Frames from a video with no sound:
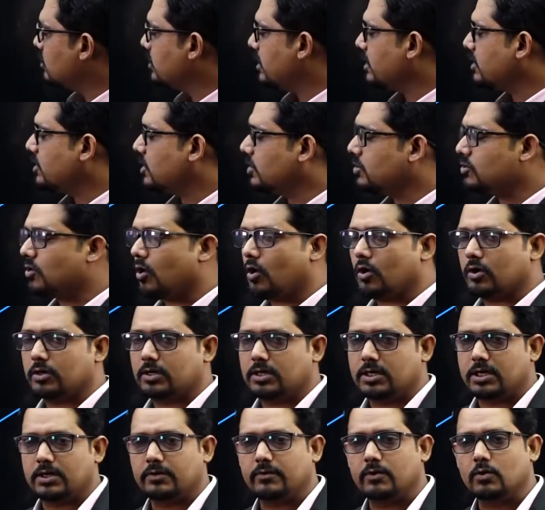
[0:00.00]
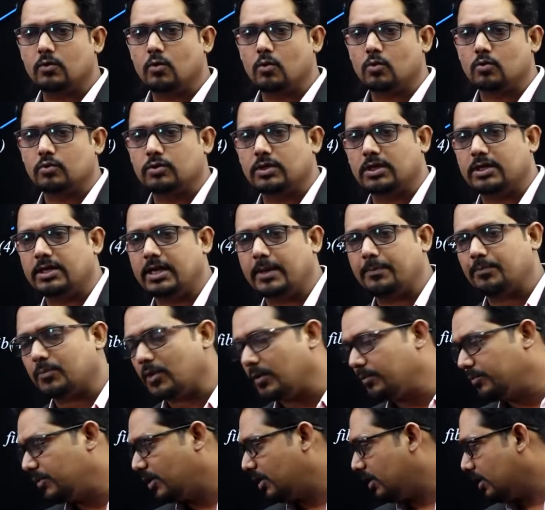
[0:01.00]
this is the order, it will go to the depth
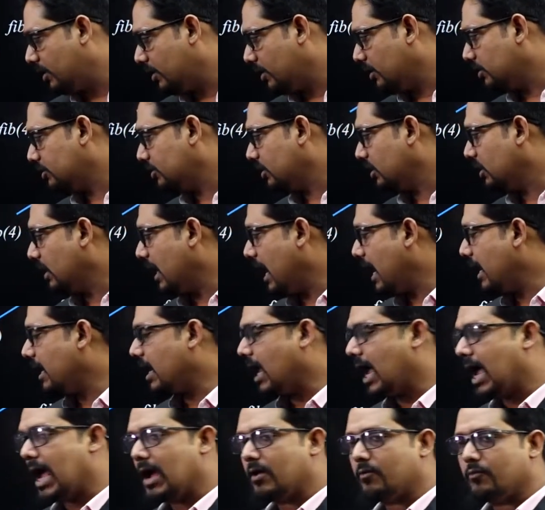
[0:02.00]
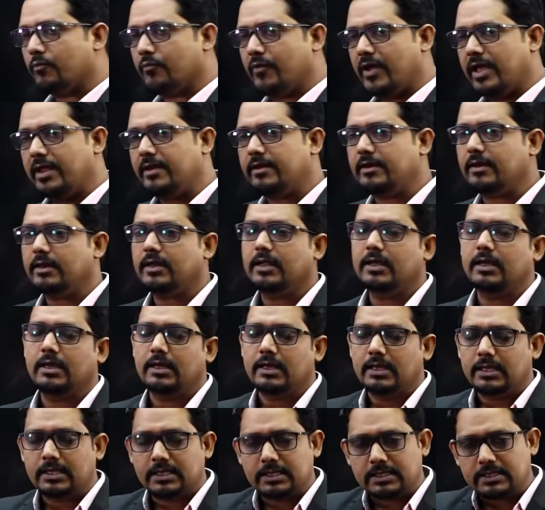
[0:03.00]
of the recursion, and when
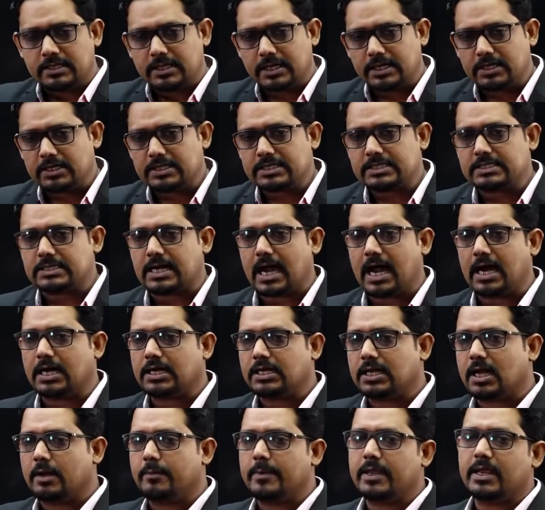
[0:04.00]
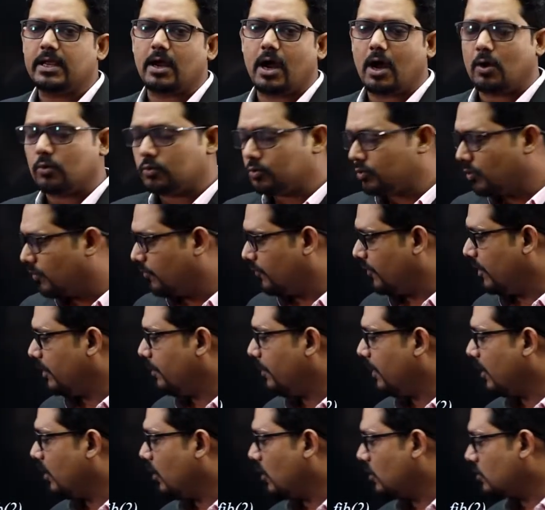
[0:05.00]
it will start coming out of it
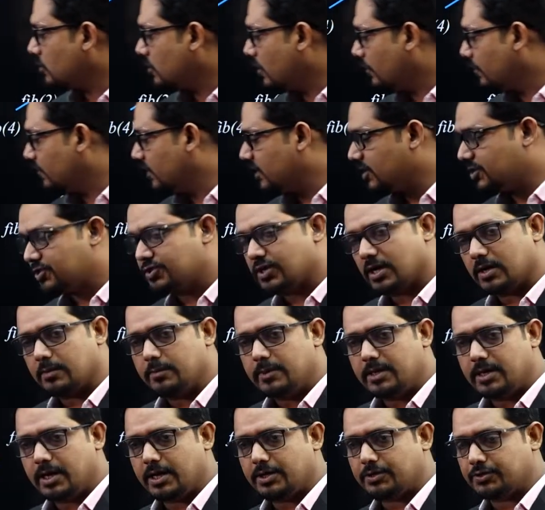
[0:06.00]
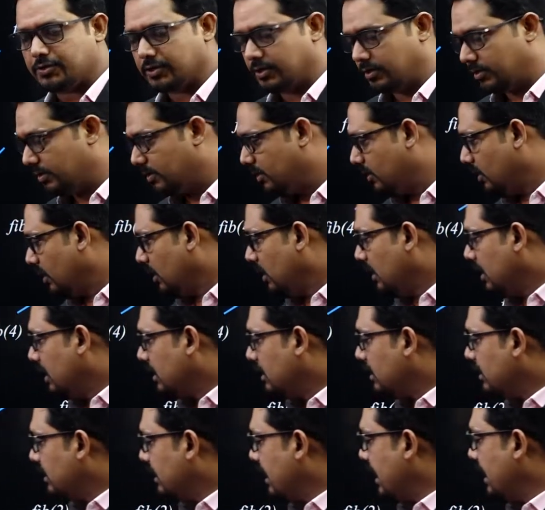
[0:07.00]
because of this termination,
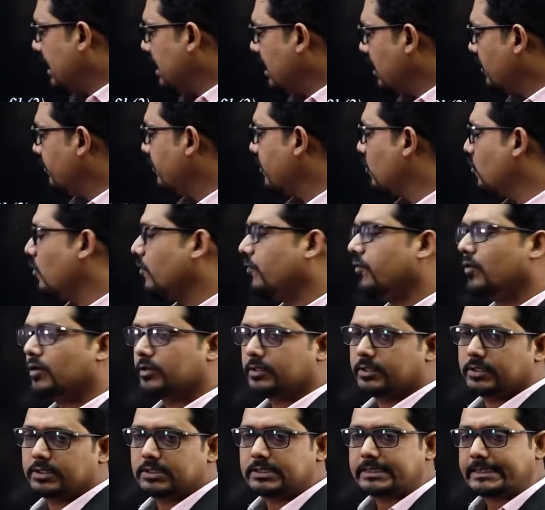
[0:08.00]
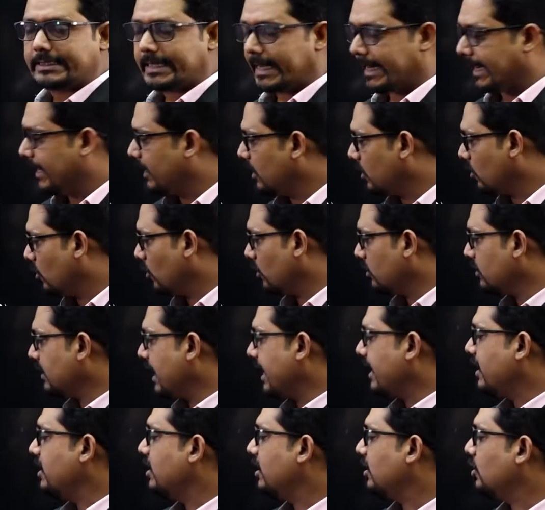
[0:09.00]
then it will go for the second call.
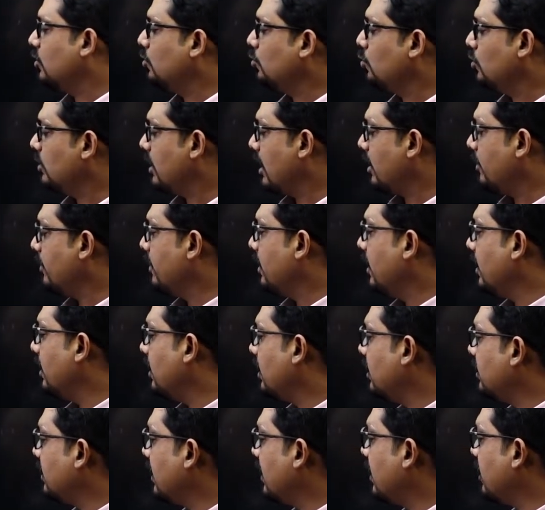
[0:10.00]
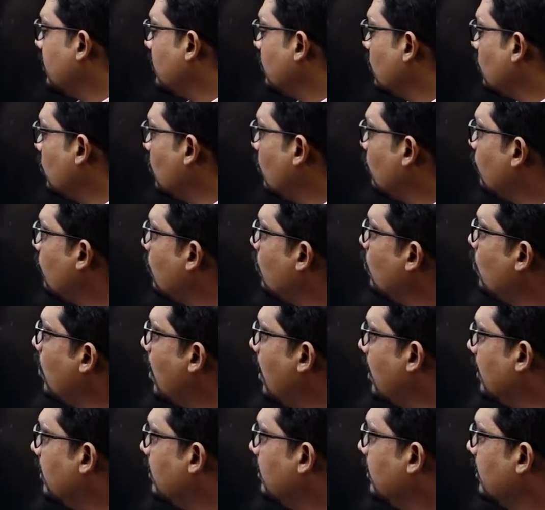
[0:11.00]
Like here 2 terminated, then it will go for
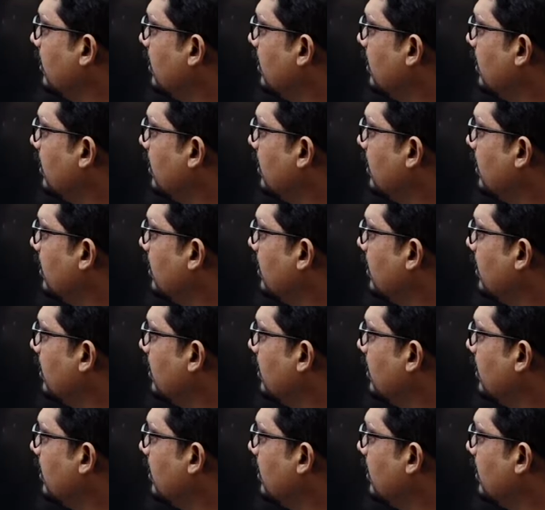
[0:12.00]
1.